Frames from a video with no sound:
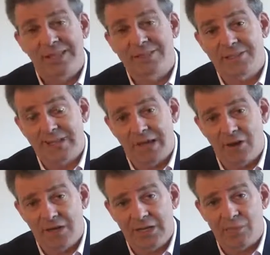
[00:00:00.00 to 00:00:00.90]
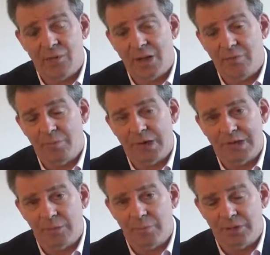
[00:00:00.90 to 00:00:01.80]
scary and
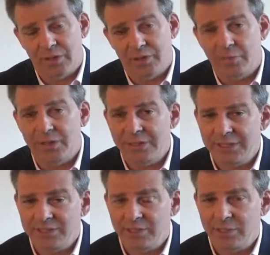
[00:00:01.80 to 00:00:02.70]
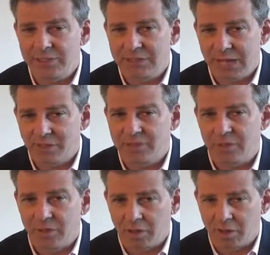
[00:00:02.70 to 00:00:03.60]
problematic bill, but it needs to be stopped
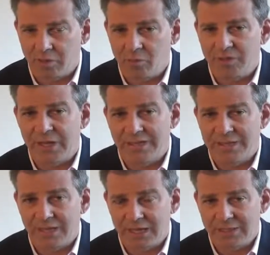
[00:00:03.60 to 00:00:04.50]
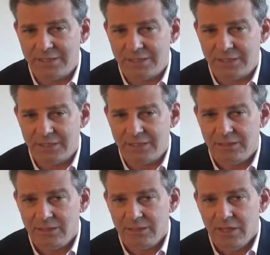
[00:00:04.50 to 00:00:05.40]
along with S19.
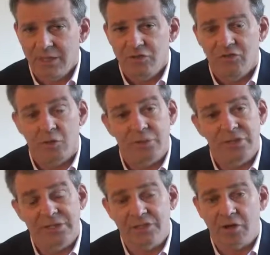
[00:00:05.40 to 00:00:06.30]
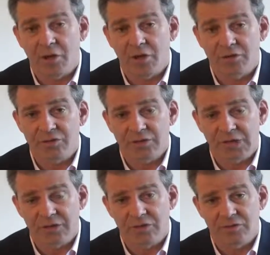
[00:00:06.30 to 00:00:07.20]
So please call your
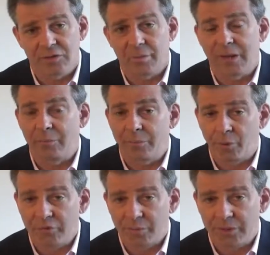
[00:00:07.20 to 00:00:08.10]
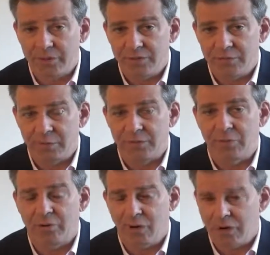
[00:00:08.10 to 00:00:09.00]
senators about both bills, but the
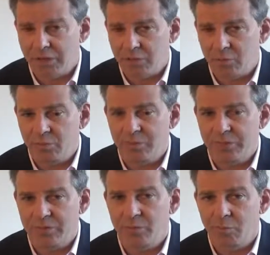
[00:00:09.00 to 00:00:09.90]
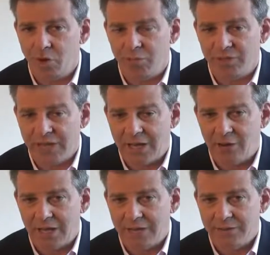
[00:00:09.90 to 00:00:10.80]
priority would be the Mobile
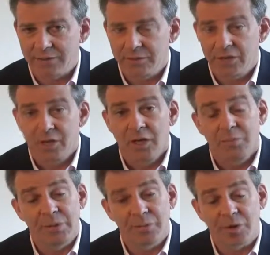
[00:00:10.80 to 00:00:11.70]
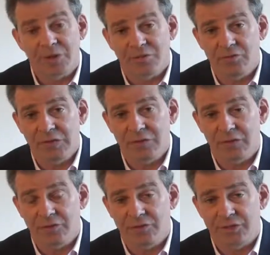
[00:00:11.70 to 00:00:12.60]
Now Act. People also need to
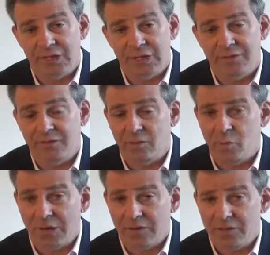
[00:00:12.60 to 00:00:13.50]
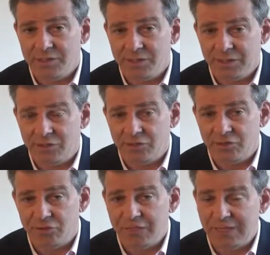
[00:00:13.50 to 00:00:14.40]
understand that the wireless
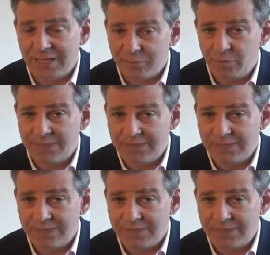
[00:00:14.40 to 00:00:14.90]
industry, led by